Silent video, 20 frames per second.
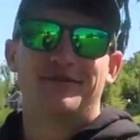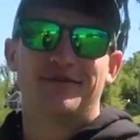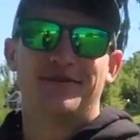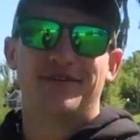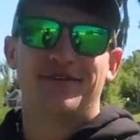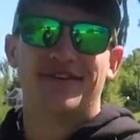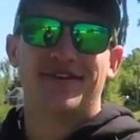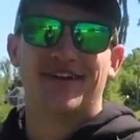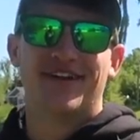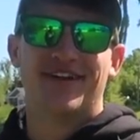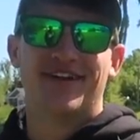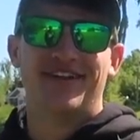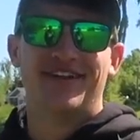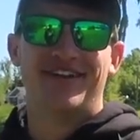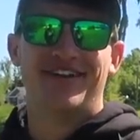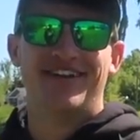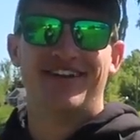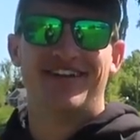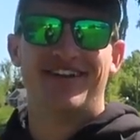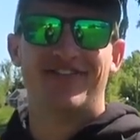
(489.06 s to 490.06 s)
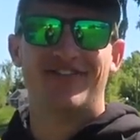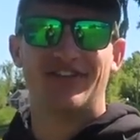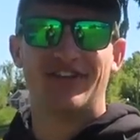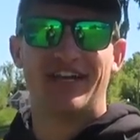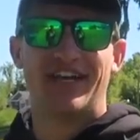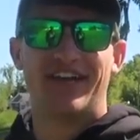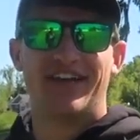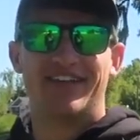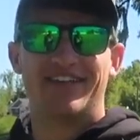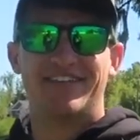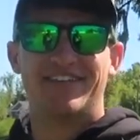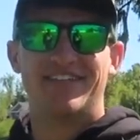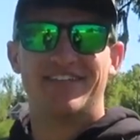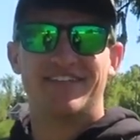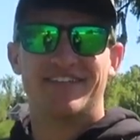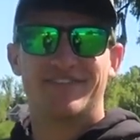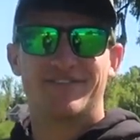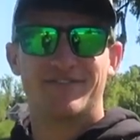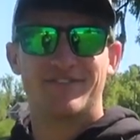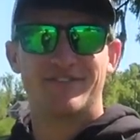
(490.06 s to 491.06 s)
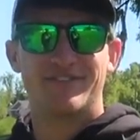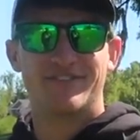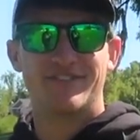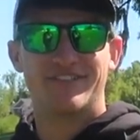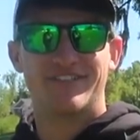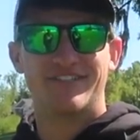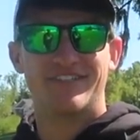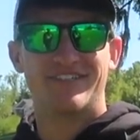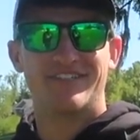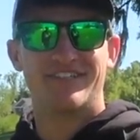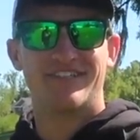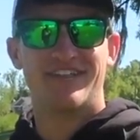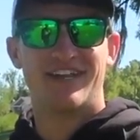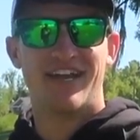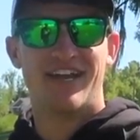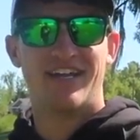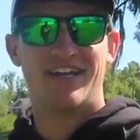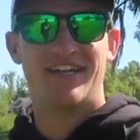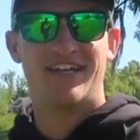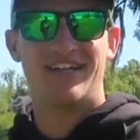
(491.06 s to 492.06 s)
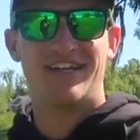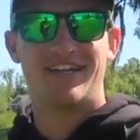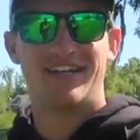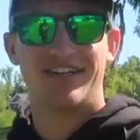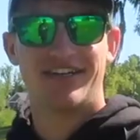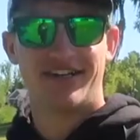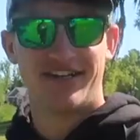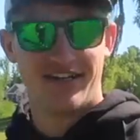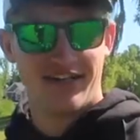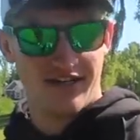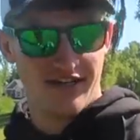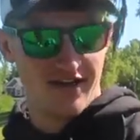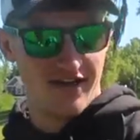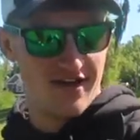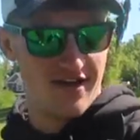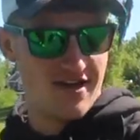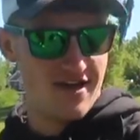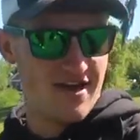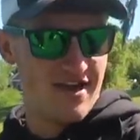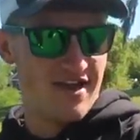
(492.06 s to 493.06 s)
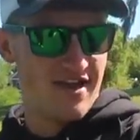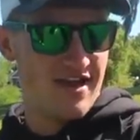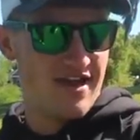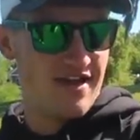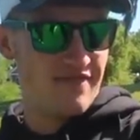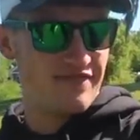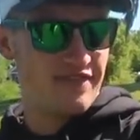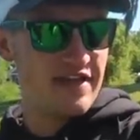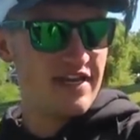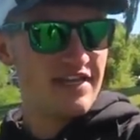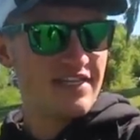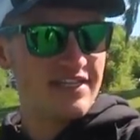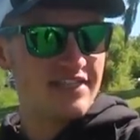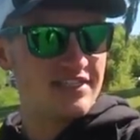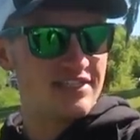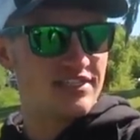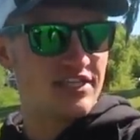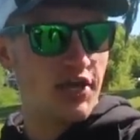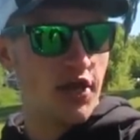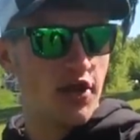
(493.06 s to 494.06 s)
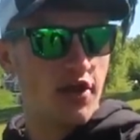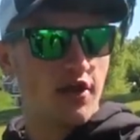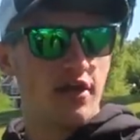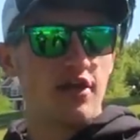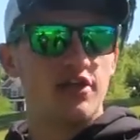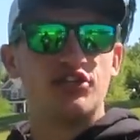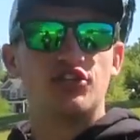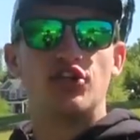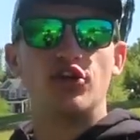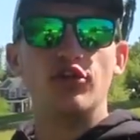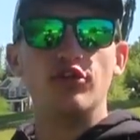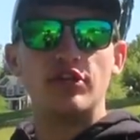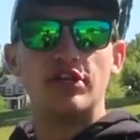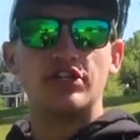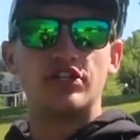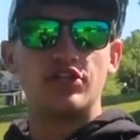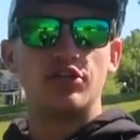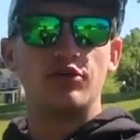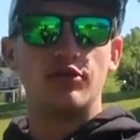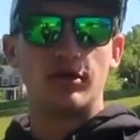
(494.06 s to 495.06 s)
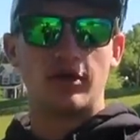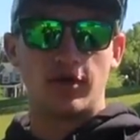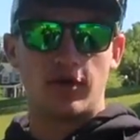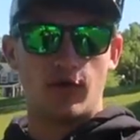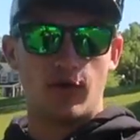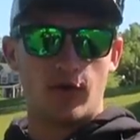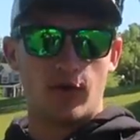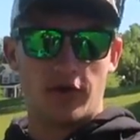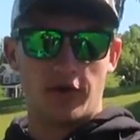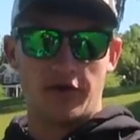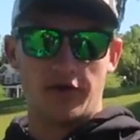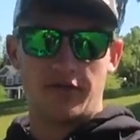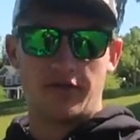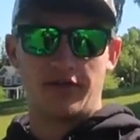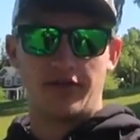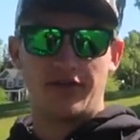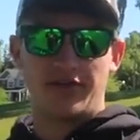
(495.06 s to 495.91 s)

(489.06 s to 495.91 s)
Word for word: What do you think, Alan? I'm gonna let Alan guess first. Well, no, you have to guess. We're gonna, we're gonna see. 2 to 2 1/4.